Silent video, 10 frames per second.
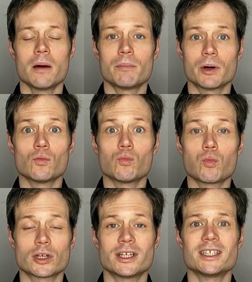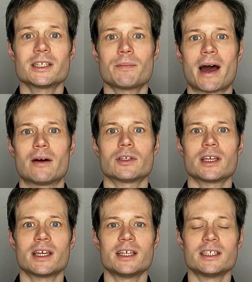But what it is about
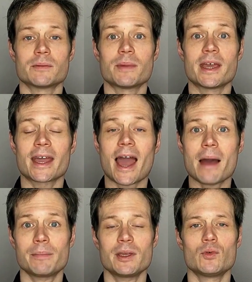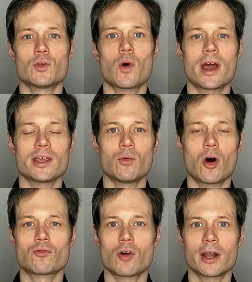is being happy with where you
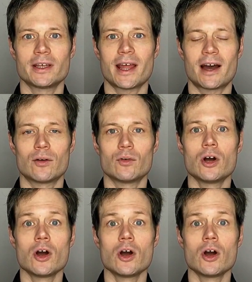are right now,